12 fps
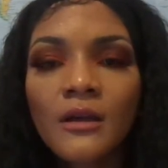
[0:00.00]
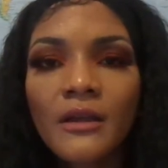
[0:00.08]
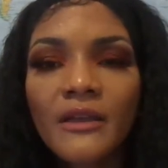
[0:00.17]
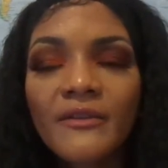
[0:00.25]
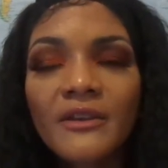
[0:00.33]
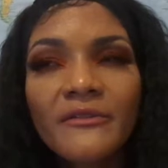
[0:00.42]

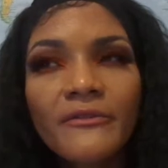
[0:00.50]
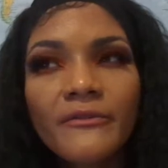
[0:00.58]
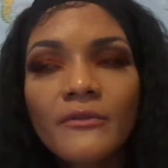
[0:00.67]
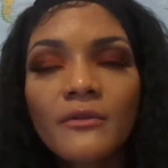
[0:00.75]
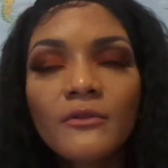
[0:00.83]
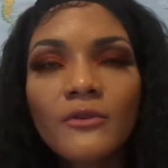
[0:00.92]
even if
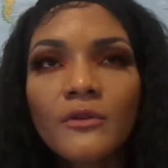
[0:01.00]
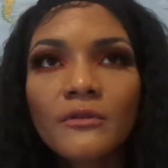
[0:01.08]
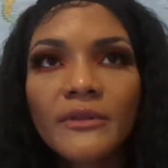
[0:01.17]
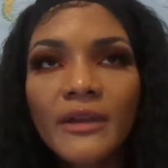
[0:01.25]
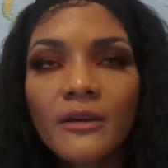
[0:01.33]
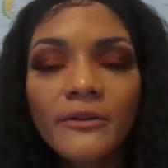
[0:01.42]
you know
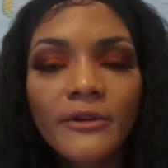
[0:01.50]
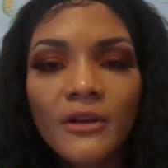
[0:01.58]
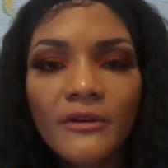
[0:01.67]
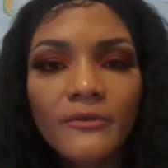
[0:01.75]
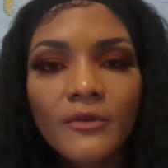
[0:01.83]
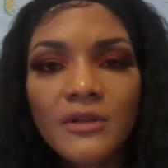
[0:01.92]
they are your
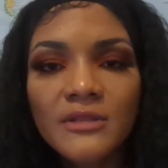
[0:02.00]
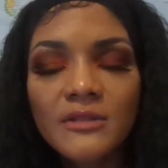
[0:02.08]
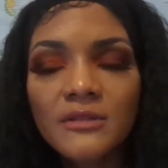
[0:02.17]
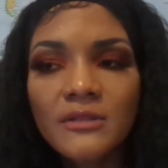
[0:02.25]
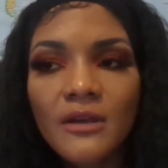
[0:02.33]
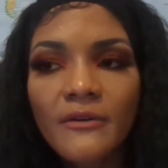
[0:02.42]
loved ones
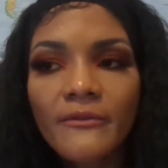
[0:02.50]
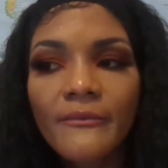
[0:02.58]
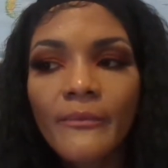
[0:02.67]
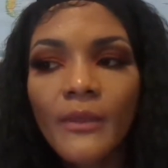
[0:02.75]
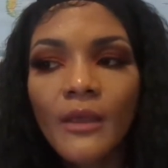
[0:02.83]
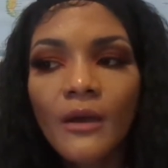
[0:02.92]
and stuff
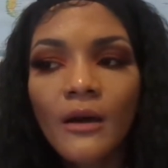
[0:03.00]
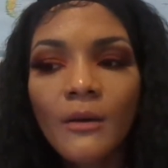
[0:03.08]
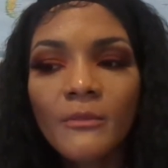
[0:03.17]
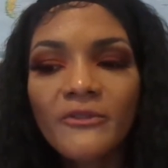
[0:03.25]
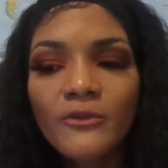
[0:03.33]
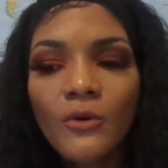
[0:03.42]

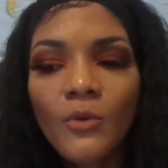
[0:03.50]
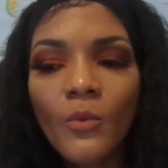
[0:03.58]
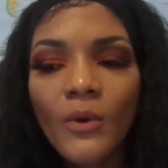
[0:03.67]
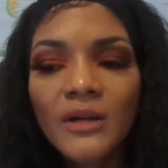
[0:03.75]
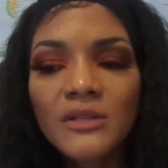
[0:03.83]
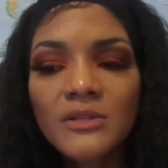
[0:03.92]
um if you don't
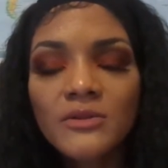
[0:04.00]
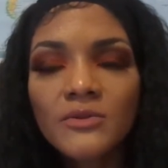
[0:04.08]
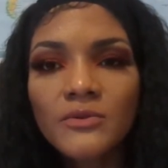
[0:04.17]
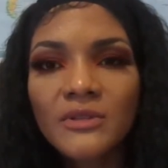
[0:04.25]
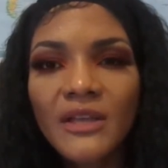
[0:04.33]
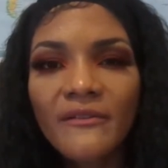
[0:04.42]
want
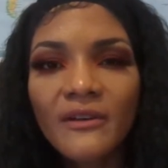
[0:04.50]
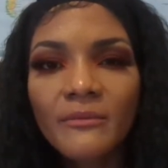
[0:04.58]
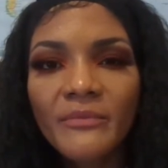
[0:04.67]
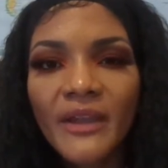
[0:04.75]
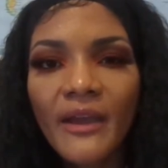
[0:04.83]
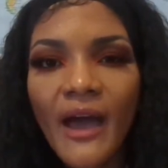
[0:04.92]
to
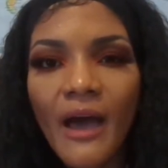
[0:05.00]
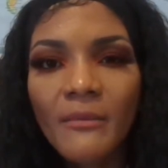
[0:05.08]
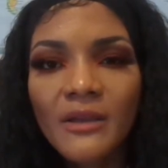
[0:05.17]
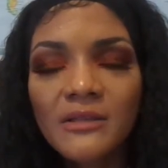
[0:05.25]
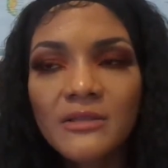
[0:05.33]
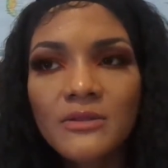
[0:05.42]
develop their
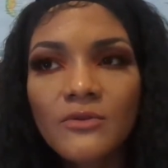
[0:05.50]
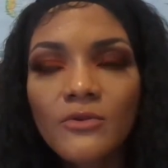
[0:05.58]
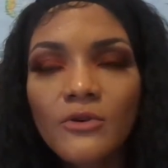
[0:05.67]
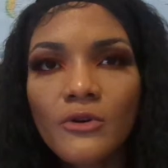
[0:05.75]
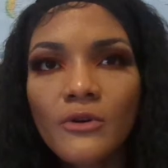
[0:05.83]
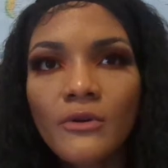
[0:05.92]
habits
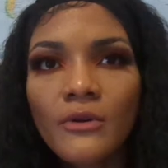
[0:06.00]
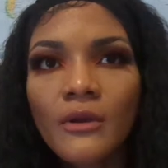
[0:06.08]
or